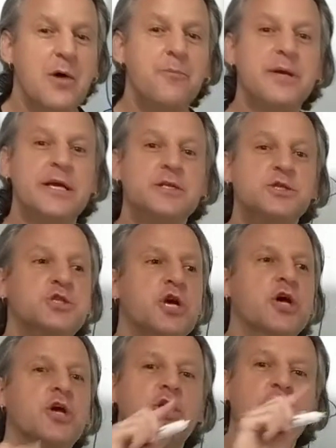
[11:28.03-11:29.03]
means
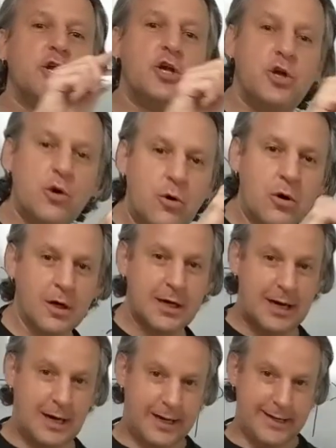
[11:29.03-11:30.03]
your
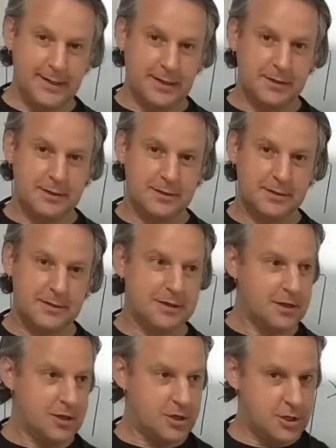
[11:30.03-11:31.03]
God,
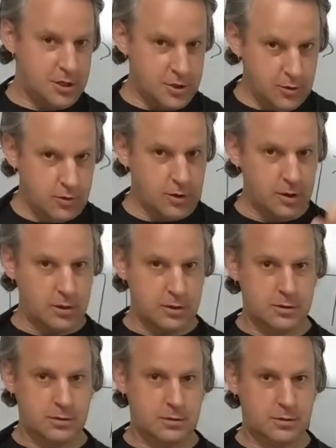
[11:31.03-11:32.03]
your,
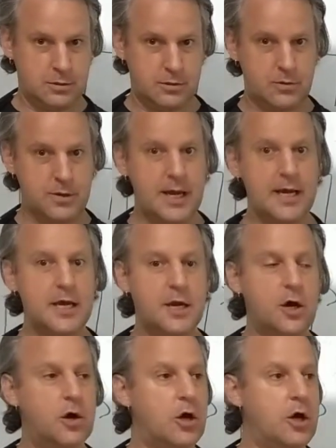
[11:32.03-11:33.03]
okay, in
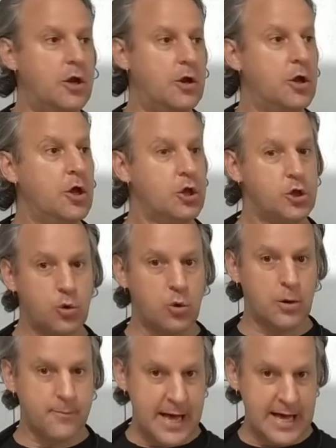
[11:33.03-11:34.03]

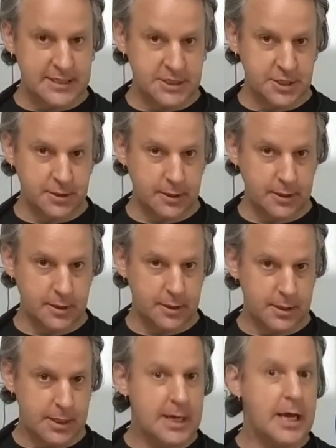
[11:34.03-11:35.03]
your masculine.
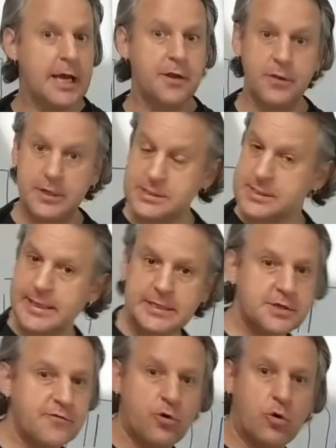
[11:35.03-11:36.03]
In this
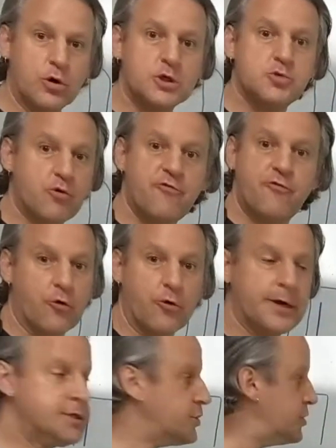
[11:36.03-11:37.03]
case, of course,
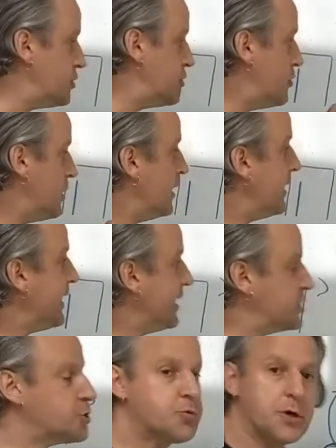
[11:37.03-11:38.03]
referring to
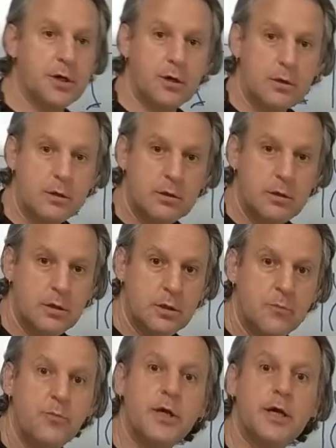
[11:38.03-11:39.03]
Israel
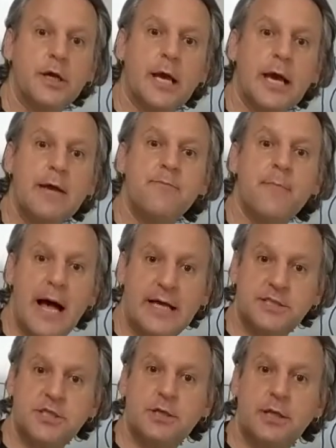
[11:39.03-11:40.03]
being a
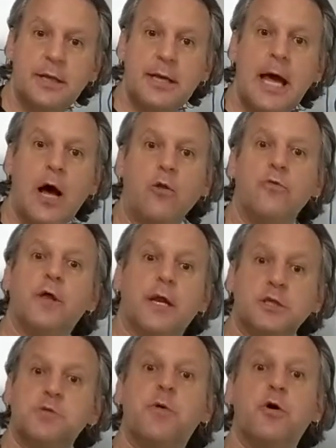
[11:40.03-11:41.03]
masculine noun that
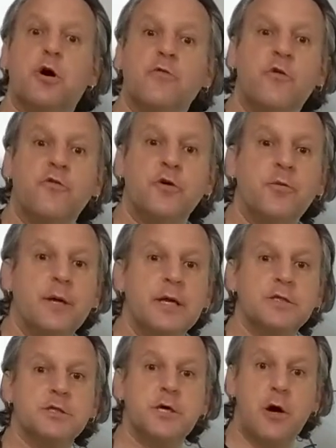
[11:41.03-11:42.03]
I spoke of a few
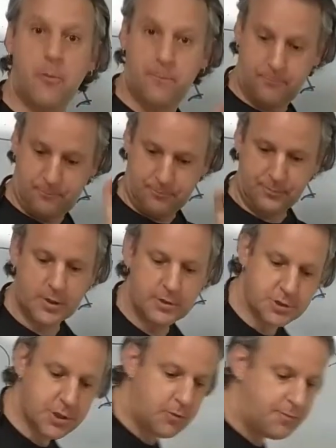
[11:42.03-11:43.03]
minutes ago.
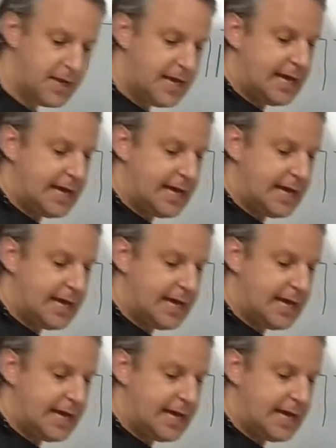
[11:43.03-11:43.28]
So,